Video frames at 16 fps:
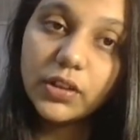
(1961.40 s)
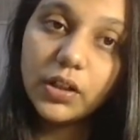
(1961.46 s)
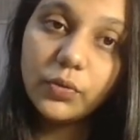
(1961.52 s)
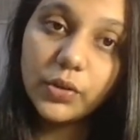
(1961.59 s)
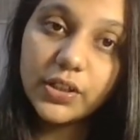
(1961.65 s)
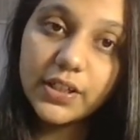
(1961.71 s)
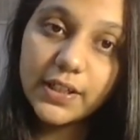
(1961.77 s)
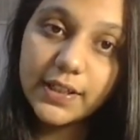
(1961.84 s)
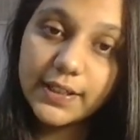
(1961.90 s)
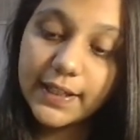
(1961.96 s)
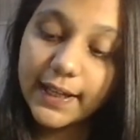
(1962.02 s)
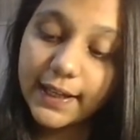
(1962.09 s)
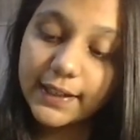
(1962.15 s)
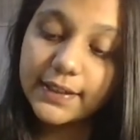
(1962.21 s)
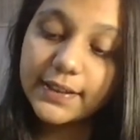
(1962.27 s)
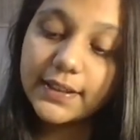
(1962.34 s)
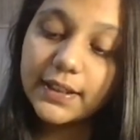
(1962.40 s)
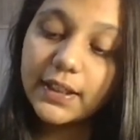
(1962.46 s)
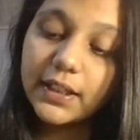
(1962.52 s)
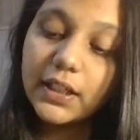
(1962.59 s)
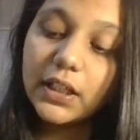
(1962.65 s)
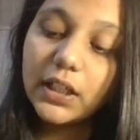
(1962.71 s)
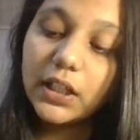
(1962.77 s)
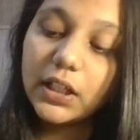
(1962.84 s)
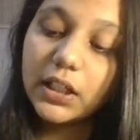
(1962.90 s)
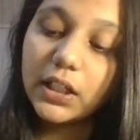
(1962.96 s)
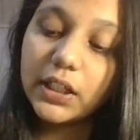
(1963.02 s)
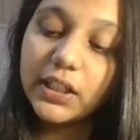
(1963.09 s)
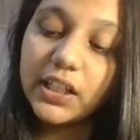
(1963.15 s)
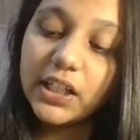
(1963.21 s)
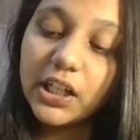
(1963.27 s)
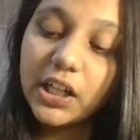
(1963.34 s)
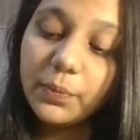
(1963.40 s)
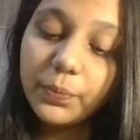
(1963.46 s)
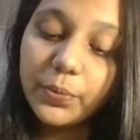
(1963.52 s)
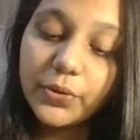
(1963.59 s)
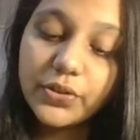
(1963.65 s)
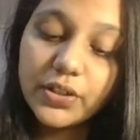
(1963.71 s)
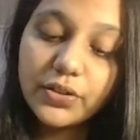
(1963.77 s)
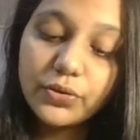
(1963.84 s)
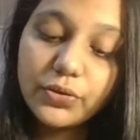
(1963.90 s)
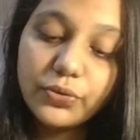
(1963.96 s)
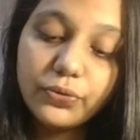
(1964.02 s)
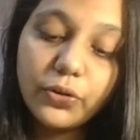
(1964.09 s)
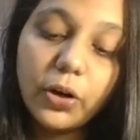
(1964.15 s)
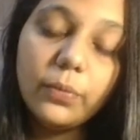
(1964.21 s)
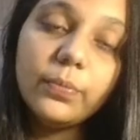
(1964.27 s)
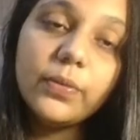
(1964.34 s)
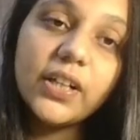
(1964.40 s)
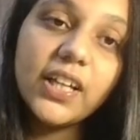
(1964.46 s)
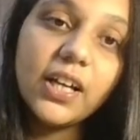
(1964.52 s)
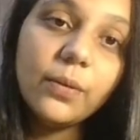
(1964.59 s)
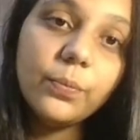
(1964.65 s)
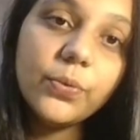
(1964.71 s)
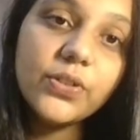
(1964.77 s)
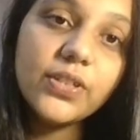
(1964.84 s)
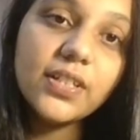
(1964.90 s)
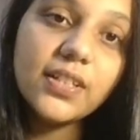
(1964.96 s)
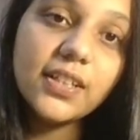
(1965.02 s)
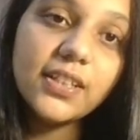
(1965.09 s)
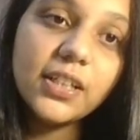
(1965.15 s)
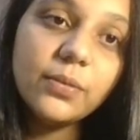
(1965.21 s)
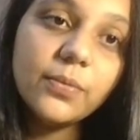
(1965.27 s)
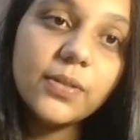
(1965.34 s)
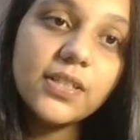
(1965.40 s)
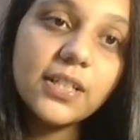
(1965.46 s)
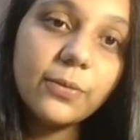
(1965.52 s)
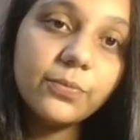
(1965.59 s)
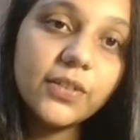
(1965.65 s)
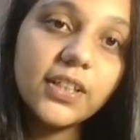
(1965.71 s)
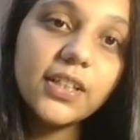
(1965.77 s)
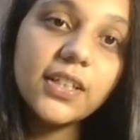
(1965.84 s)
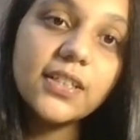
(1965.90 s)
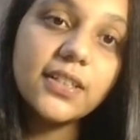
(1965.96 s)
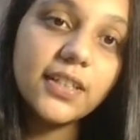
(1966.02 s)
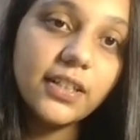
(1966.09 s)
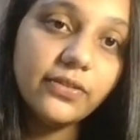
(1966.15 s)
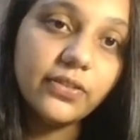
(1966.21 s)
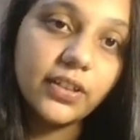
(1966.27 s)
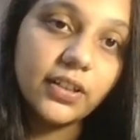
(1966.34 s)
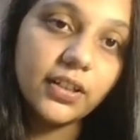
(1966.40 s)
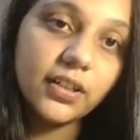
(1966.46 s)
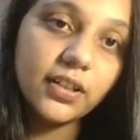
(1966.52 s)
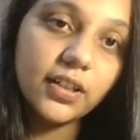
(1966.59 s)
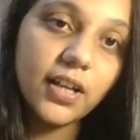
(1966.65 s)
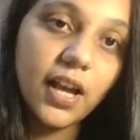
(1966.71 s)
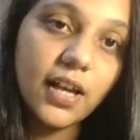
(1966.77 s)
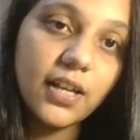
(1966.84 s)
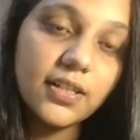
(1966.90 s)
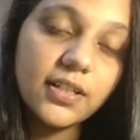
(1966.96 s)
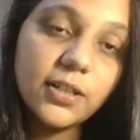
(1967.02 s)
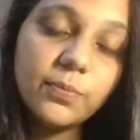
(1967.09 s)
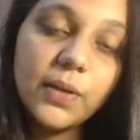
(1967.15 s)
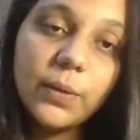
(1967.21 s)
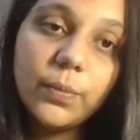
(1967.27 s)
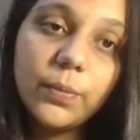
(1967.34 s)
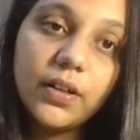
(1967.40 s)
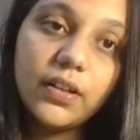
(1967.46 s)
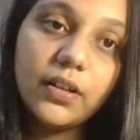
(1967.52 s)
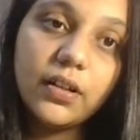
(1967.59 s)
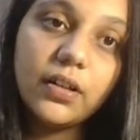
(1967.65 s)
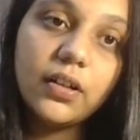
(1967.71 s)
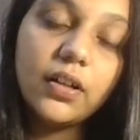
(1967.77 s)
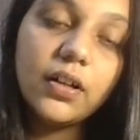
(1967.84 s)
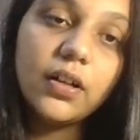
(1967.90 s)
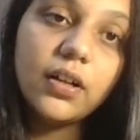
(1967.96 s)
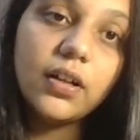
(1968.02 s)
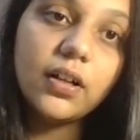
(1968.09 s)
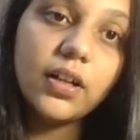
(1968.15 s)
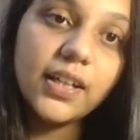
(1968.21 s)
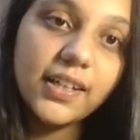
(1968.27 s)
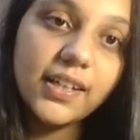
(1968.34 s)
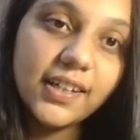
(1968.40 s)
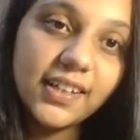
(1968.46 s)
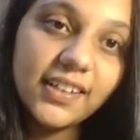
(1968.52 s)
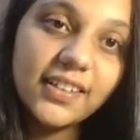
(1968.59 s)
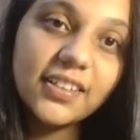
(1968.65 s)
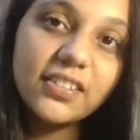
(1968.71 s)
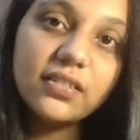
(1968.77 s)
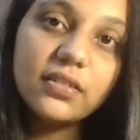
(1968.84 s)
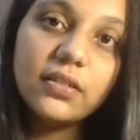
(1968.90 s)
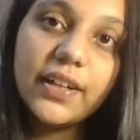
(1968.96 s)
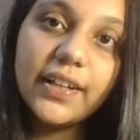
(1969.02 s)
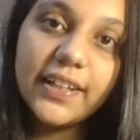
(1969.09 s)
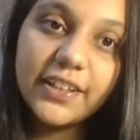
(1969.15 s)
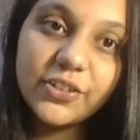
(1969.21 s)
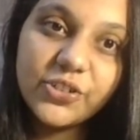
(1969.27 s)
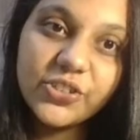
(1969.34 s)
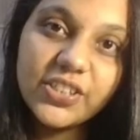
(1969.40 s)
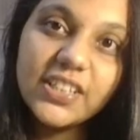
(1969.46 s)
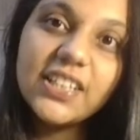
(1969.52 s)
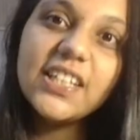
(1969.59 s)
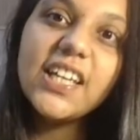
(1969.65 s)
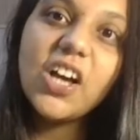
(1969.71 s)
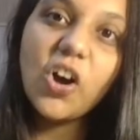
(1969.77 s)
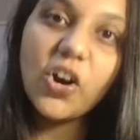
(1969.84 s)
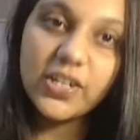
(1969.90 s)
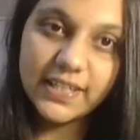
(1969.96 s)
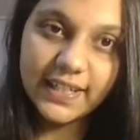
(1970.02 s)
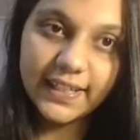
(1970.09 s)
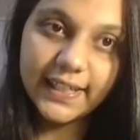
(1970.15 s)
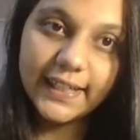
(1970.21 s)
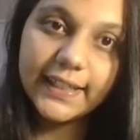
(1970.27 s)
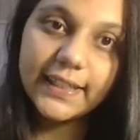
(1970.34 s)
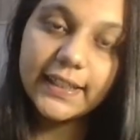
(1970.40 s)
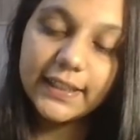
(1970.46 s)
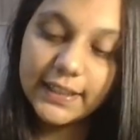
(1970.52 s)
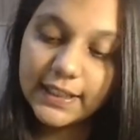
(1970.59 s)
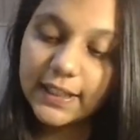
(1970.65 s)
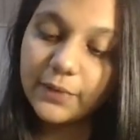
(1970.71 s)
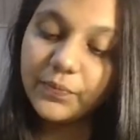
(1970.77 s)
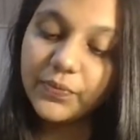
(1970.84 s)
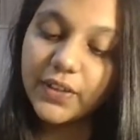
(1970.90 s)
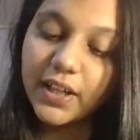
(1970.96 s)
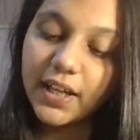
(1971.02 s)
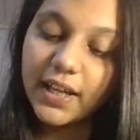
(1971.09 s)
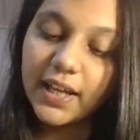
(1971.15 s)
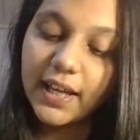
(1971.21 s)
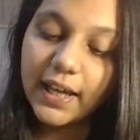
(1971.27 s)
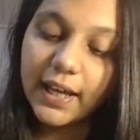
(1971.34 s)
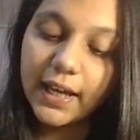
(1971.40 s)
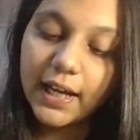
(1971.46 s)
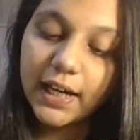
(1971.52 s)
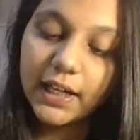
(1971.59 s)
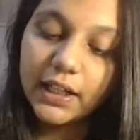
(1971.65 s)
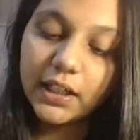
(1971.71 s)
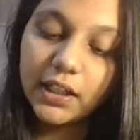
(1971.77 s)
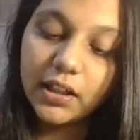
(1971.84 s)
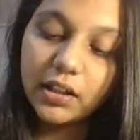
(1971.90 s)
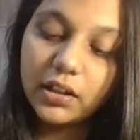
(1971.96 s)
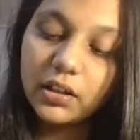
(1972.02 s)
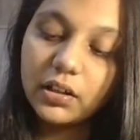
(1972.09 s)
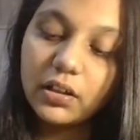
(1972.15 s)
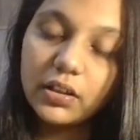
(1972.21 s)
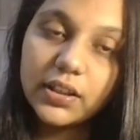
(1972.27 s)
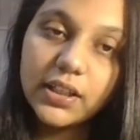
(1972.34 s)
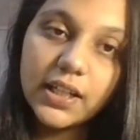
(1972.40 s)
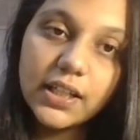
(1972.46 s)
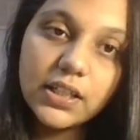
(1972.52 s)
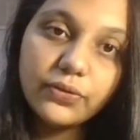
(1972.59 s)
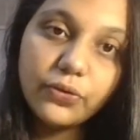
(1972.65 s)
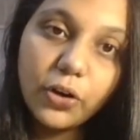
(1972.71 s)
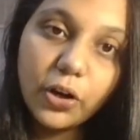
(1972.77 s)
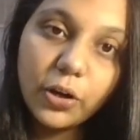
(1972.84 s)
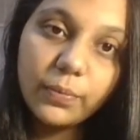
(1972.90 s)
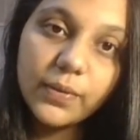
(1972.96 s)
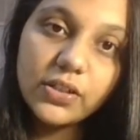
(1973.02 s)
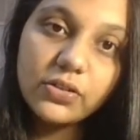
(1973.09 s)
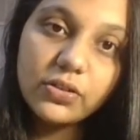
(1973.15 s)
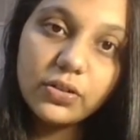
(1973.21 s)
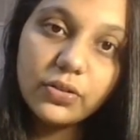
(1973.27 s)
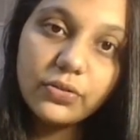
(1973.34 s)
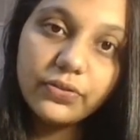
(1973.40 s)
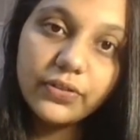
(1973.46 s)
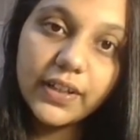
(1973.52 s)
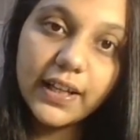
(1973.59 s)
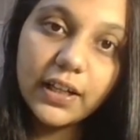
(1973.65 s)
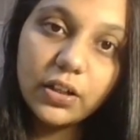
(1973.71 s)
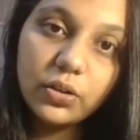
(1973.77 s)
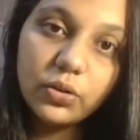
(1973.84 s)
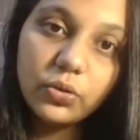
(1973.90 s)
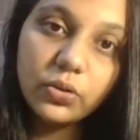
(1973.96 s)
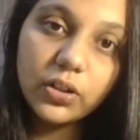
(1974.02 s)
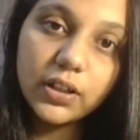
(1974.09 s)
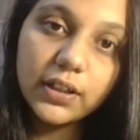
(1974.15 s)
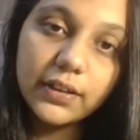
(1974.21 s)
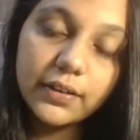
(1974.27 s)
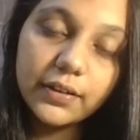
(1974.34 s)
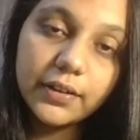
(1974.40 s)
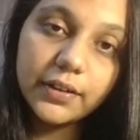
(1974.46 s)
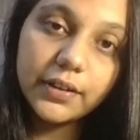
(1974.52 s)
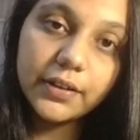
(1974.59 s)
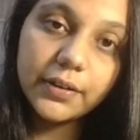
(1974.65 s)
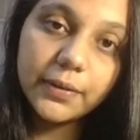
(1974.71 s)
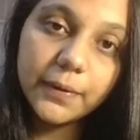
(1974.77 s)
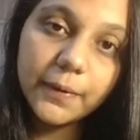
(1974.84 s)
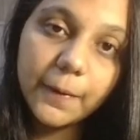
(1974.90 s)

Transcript: which is X. It decomposes to form. Decompose is nothing but something is given, as it may be a heat, electricity, or sunlight. Okay. And there is a formation of yellow colored